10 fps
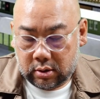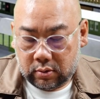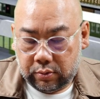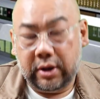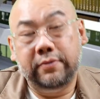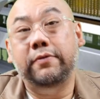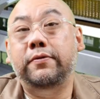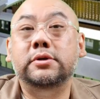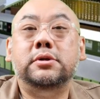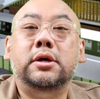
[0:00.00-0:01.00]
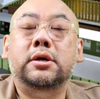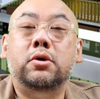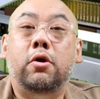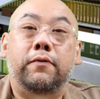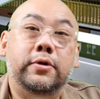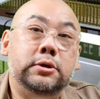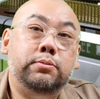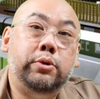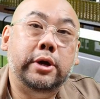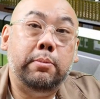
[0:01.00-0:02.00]
When I say first girl or first
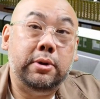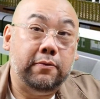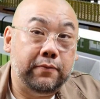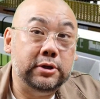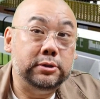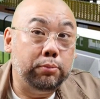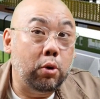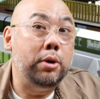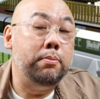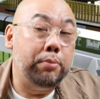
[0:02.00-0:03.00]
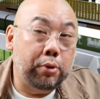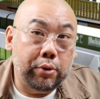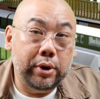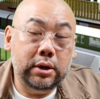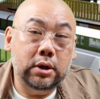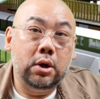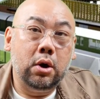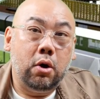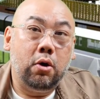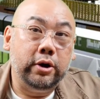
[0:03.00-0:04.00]
boy, I mean the firstborn boy
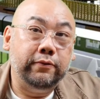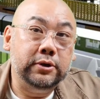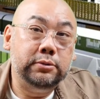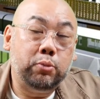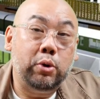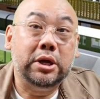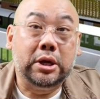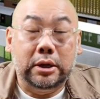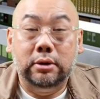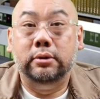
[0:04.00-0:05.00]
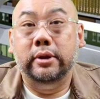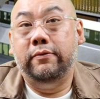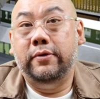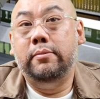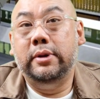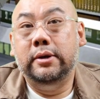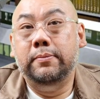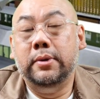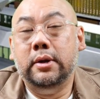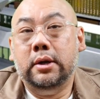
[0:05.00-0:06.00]
or the firstborn girl in a family.
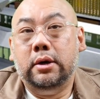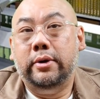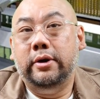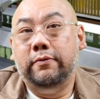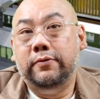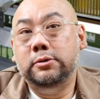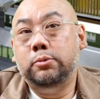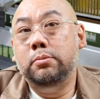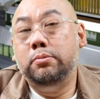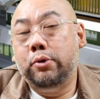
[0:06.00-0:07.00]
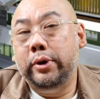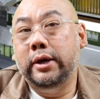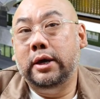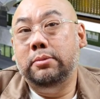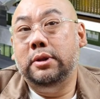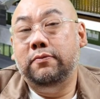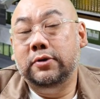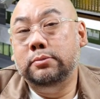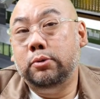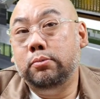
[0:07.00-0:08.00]
All right, the firstborn boy can be the
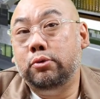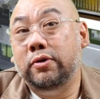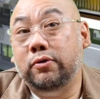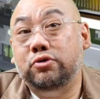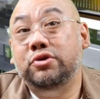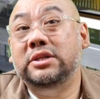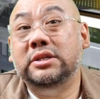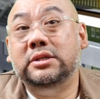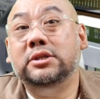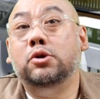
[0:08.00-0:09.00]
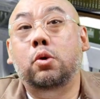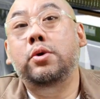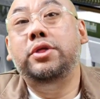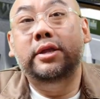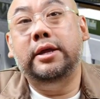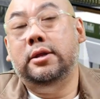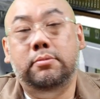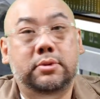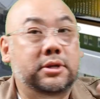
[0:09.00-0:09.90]
firstborn boy with 3 sisters older than him.